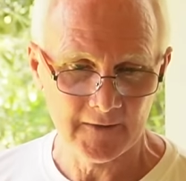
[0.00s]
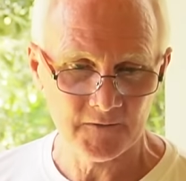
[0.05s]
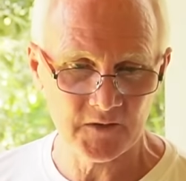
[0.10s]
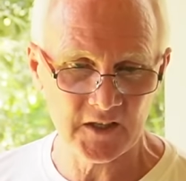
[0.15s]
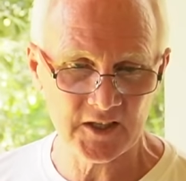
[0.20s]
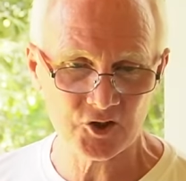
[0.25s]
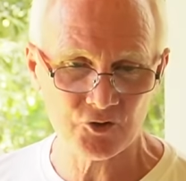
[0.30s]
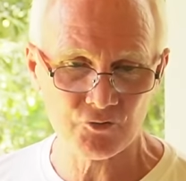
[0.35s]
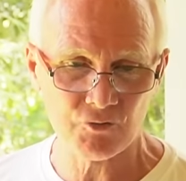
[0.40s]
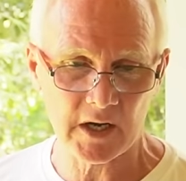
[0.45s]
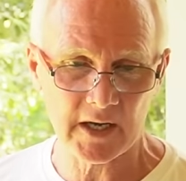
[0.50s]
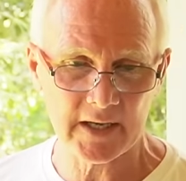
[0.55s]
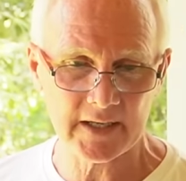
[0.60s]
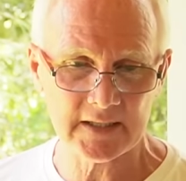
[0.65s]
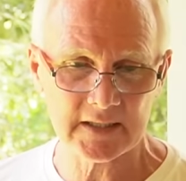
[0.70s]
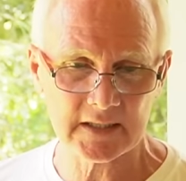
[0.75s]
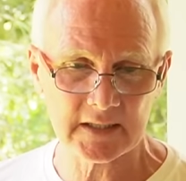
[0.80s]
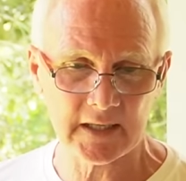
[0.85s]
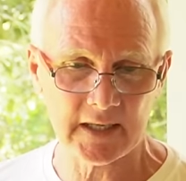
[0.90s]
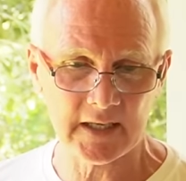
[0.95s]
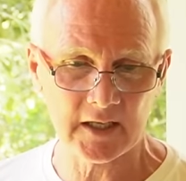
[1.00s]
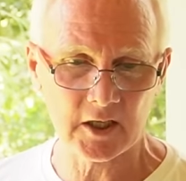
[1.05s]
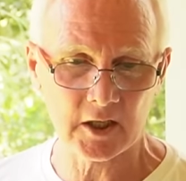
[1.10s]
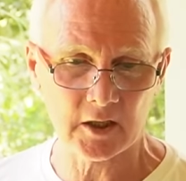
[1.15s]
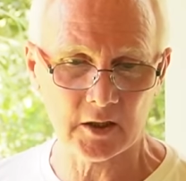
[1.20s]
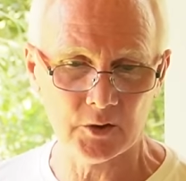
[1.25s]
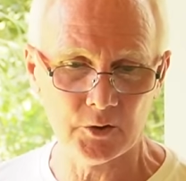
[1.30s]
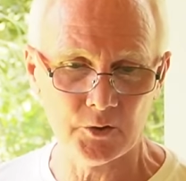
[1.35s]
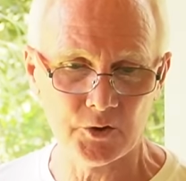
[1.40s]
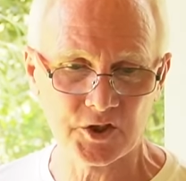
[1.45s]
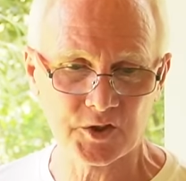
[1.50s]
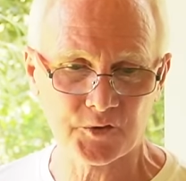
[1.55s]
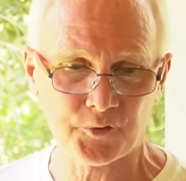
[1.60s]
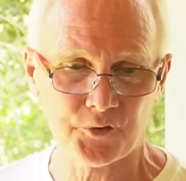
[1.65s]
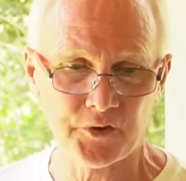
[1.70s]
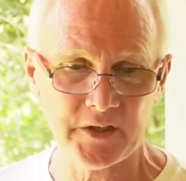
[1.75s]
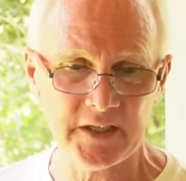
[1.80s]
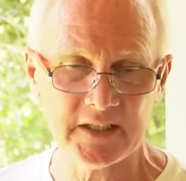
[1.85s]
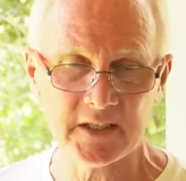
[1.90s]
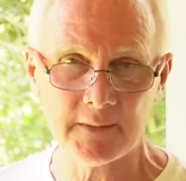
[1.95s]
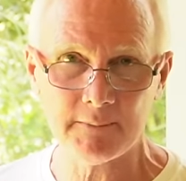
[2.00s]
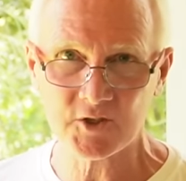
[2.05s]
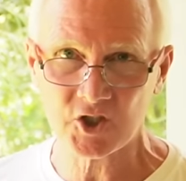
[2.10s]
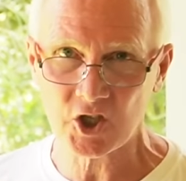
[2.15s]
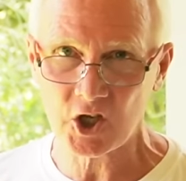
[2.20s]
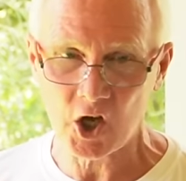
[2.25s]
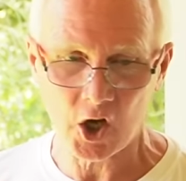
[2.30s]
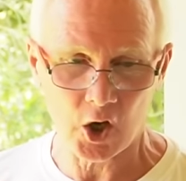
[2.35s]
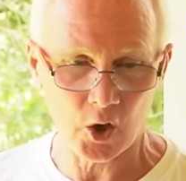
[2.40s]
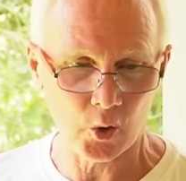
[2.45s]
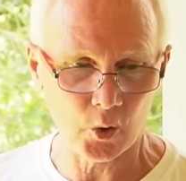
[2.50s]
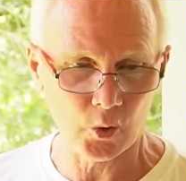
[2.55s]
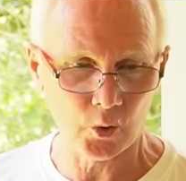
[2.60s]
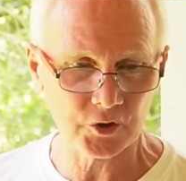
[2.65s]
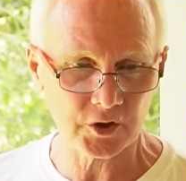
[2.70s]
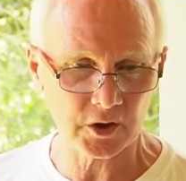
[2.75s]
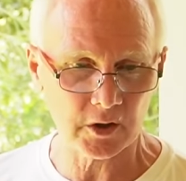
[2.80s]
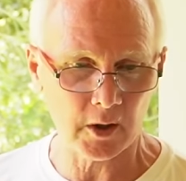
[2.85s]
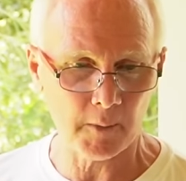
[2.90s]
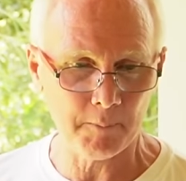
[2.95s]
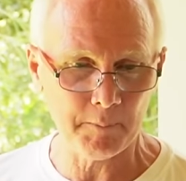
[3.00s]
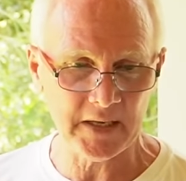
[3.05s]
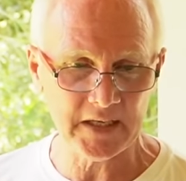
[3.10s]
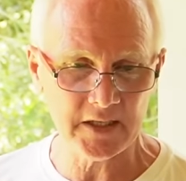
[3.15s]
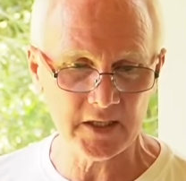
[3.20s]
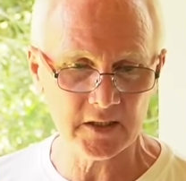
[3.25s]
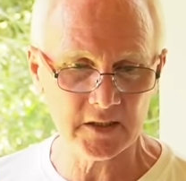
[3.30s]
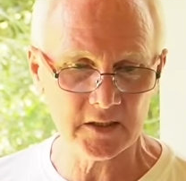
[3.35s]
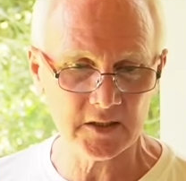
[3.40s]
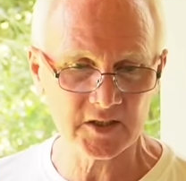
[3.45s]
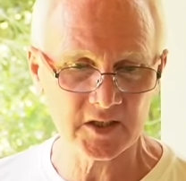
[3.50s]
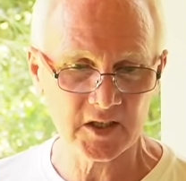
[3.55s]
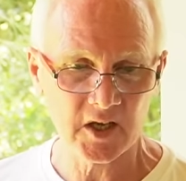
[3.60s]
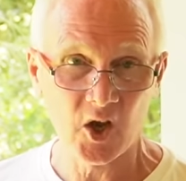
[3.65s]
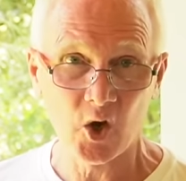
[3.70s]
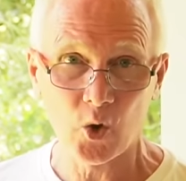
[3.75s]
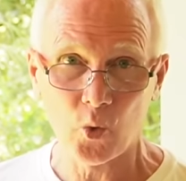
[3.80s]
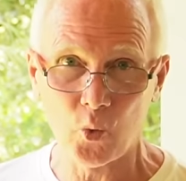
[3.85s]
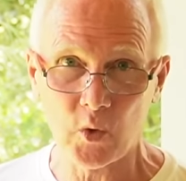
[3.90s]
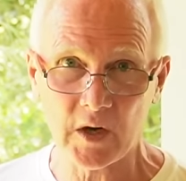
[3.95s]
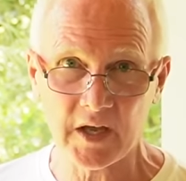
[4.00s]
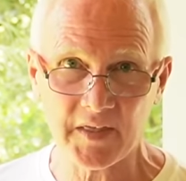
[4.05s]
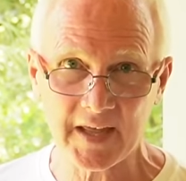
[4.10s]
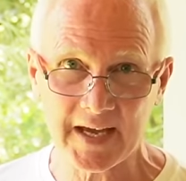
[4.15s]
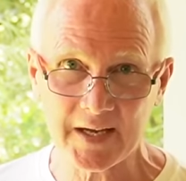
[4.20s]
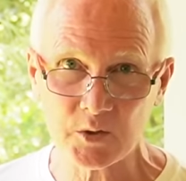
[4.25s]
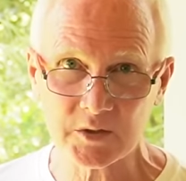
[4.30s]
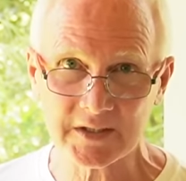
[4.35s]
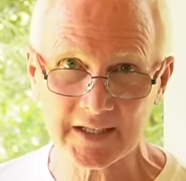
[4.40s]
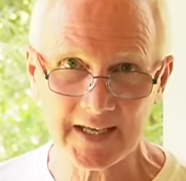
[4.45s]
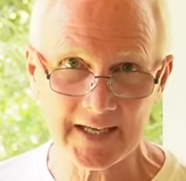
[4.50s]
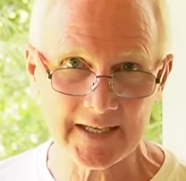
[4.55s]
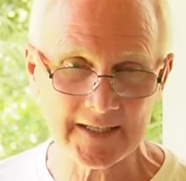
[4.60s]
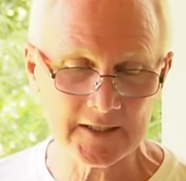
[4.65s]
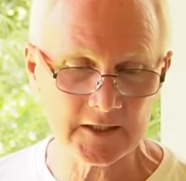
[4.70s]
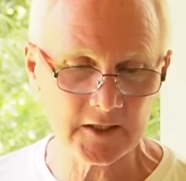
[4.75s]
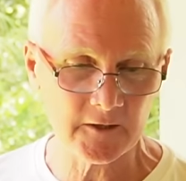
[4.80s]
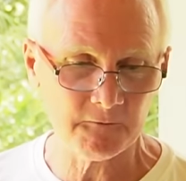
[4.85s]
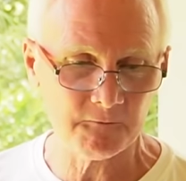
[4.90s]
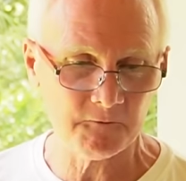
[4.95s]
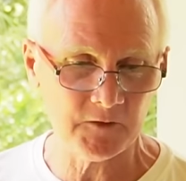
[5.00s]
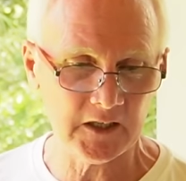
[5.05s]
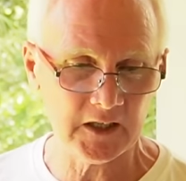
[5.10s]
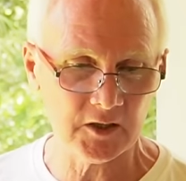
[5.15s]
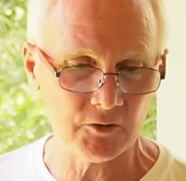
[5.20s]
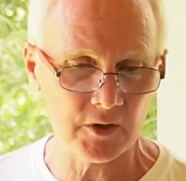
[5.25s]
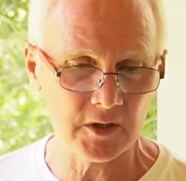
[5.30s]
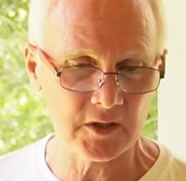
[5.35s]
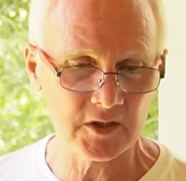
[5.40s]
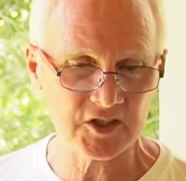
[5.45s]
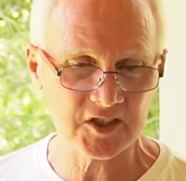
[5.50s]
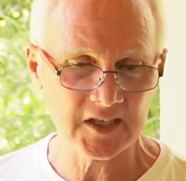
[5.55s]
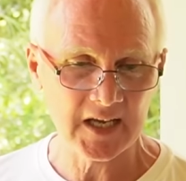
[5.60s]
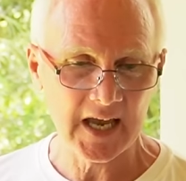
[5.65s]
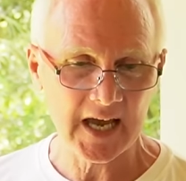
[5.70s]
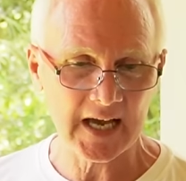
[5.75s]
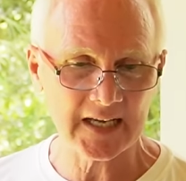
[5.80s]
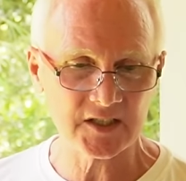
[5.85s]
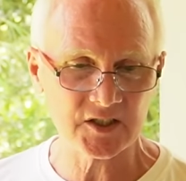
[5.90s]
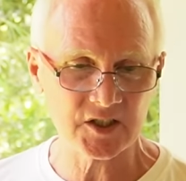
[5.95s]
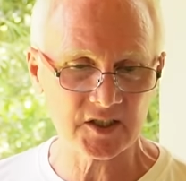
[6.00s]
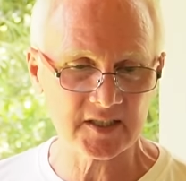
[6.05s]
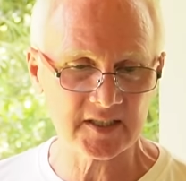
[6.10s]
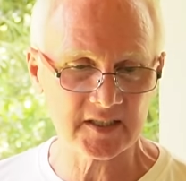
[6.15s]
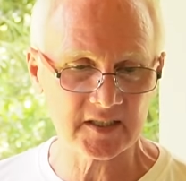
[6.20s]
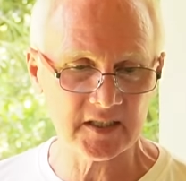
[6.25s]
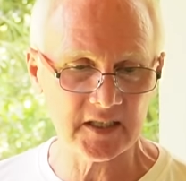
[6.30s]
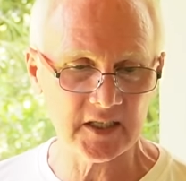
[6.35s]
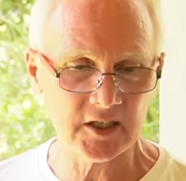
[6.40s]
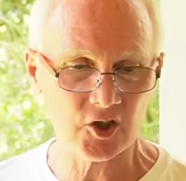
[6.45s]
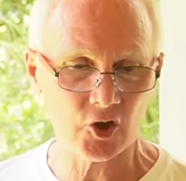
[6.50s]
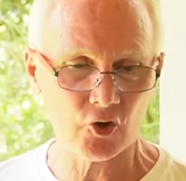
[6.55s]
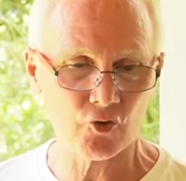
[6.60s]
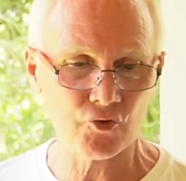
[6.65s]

This right includes freedom to hold opinions without interference and to seek,